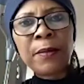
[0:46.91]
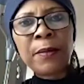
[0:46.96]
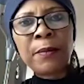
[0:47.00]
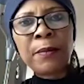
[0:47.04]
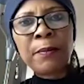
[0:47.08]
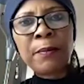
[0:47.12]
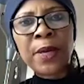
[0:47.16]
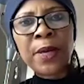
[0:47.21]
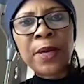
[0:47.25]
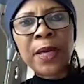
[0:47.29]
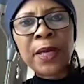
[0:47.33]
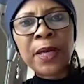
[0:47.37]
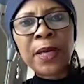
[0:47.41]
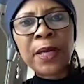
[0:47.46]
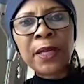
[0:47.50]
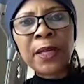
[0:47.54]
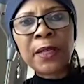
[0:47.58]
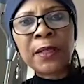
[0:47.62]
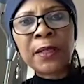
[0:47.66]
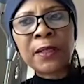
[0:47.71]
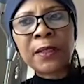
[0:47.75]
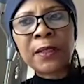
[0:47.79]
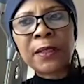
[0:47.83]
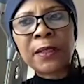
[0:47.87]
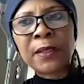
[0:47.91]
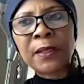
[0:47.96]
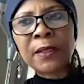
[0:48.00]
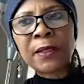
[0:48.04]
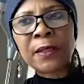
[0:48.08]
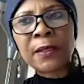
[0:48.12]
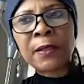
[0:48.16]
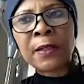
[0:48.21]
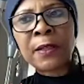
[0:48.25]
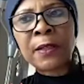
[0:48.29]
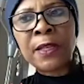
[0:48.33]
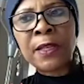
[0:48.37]

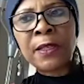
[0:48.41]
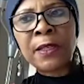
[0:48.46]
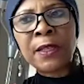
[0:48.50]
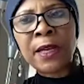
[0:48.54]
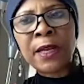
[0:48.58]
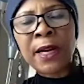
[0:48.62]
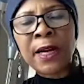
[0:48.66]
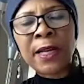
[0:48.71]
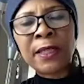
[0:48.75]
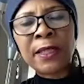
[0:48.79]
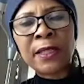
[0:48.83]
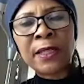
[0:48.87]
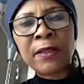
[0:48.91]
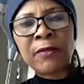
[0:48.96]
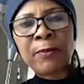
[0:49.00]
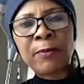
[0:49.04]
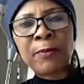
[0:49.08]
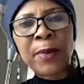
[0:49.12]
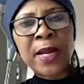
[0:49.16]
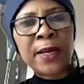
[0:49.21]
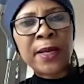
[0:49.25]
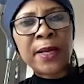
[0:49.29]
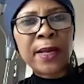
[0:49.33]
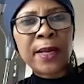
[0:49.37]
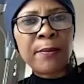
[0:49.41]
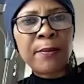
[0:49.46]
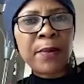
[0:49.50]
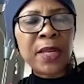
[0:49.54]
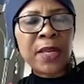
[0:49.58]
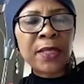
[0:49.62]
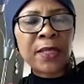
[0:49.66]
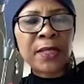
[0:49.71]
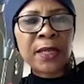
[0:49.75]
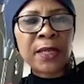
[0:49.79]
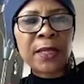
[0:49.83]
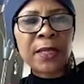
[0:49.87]
because these kinds of
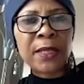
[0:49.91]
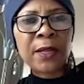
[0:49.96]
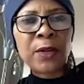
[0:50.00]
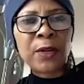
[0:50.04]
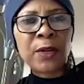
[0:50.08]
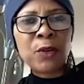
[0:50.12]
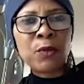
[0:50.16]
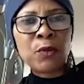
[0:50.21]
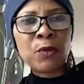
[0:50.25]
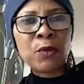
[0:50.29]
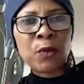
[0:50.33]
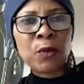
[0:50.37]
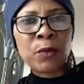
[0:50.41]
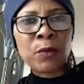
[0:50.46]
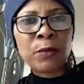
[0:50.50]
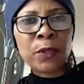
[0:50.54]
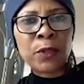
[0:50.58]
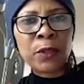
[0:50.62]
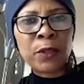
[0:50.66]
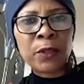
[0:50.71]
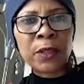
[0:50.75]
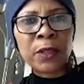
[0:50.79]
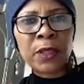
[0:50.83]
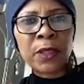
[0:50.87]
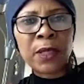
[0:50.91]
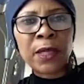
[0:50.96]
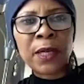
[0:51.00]
pandemics are the new normal.